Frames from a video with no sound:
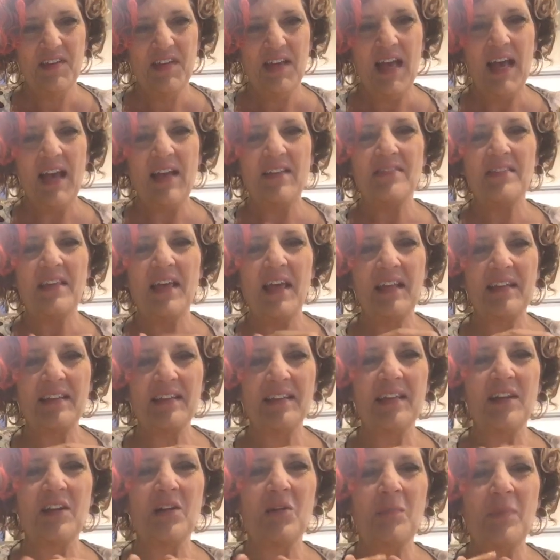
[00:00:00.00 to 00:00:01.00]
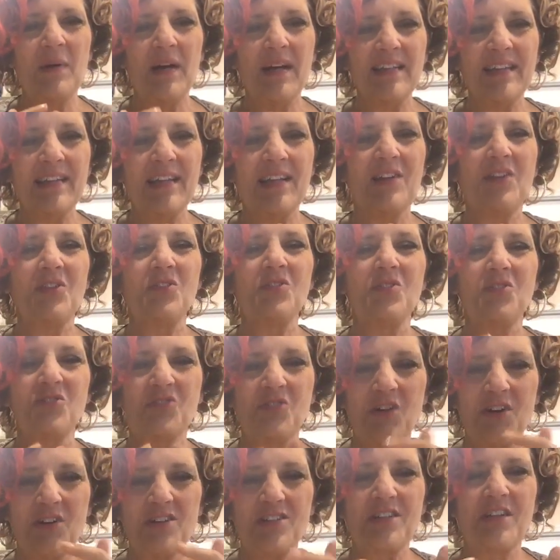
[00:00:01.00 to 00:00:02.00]
And then little by little, you'll
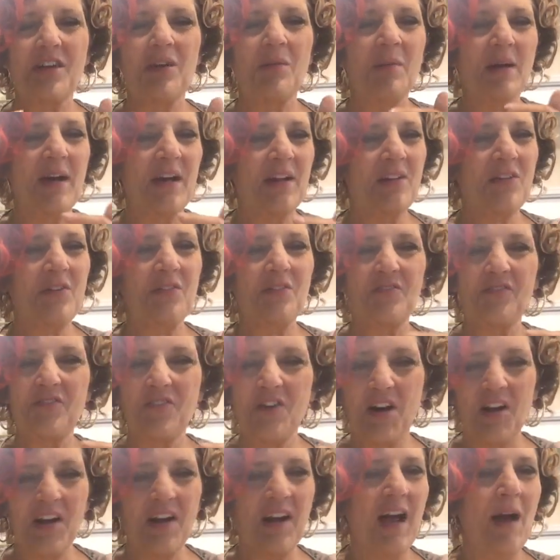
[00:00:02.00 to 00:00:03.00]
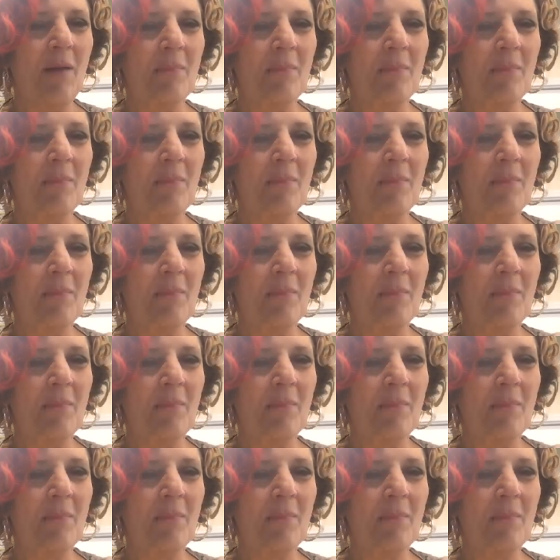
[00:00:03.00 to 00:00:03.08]
start to come out of your funk. I